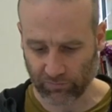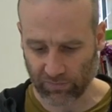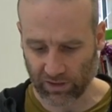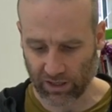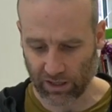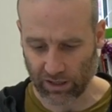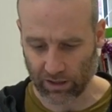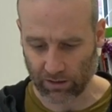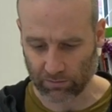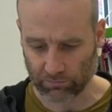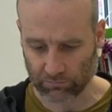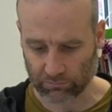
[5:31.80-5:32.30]

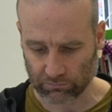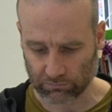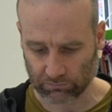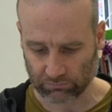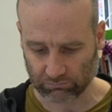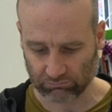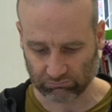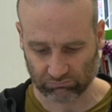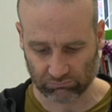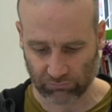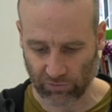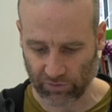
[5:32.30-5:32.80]

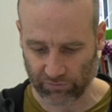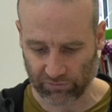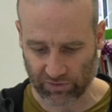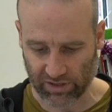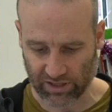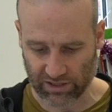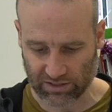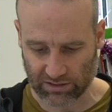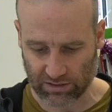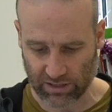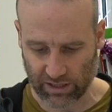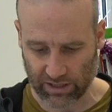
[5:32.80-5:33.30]
Not very
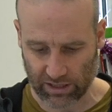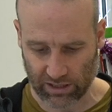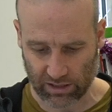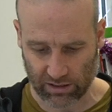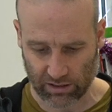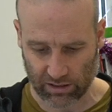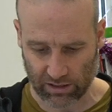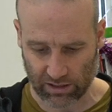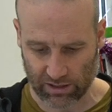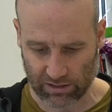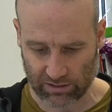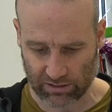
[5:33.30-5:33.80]

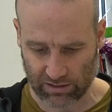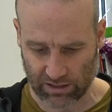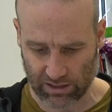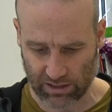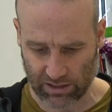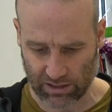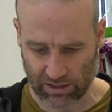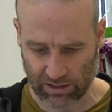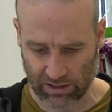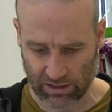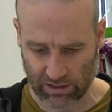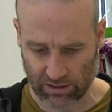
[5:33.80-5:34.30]
exciting. And
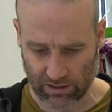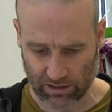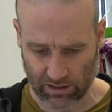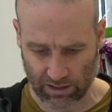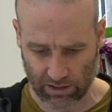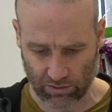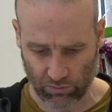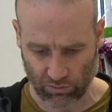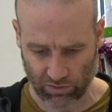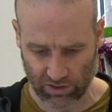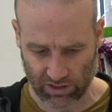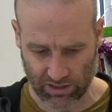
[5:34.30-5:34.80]
then,
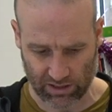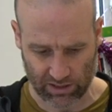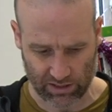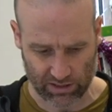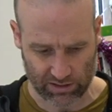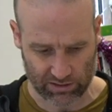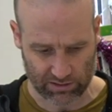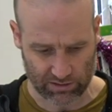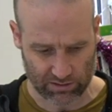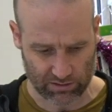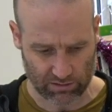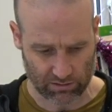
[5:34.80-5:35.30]
okay,
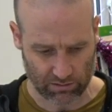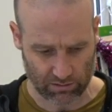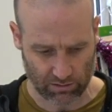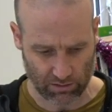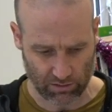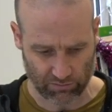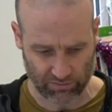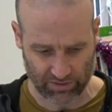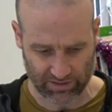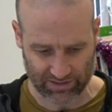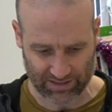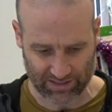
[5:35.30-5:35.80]
where's,
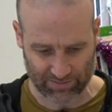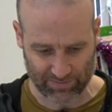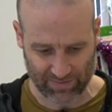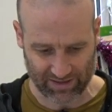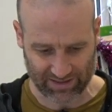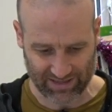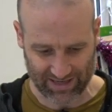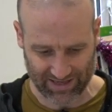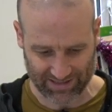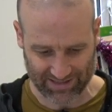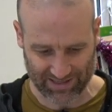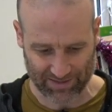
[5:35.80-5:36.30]
oh, this is me
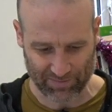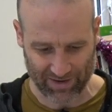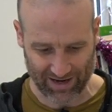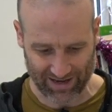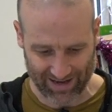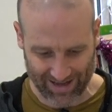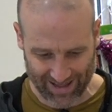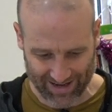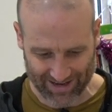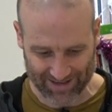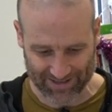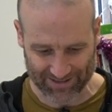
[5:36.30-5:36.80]
testing my
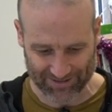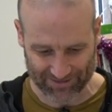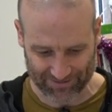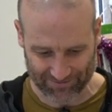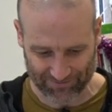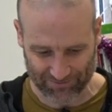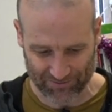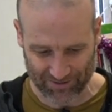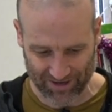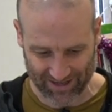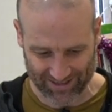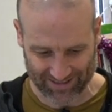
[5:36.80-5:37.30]
letters.
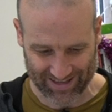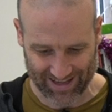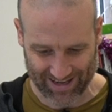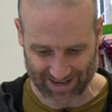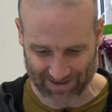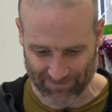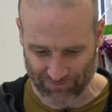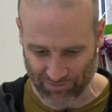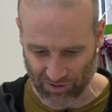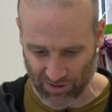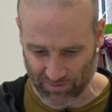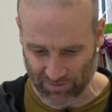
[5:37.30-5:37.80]
We'll get to that
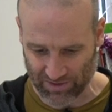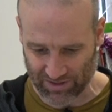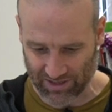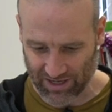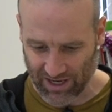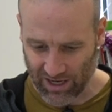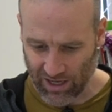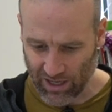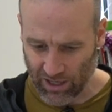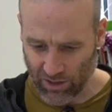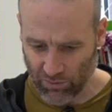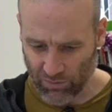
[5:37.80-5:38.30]
in a moment.
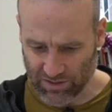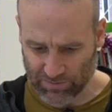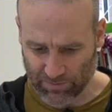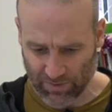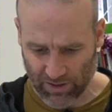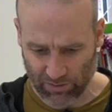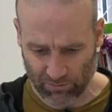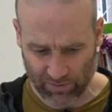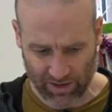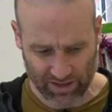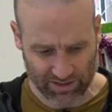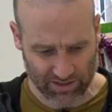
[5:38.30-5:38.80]
Where's
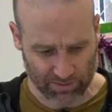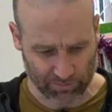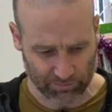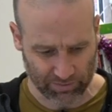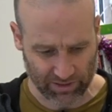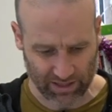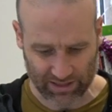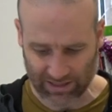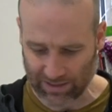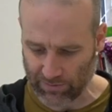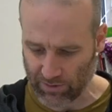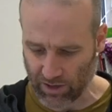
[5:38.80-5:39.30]
my random
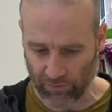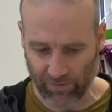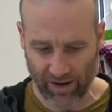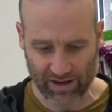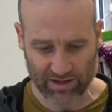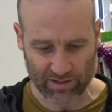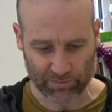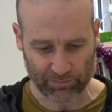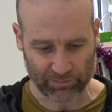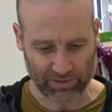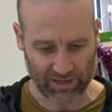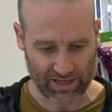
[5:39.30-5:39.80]
plane? Here we go,
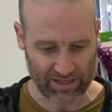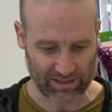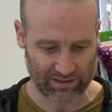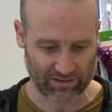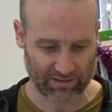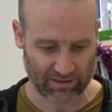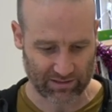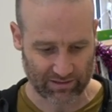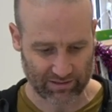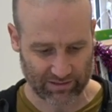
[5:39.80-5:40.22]
random planes.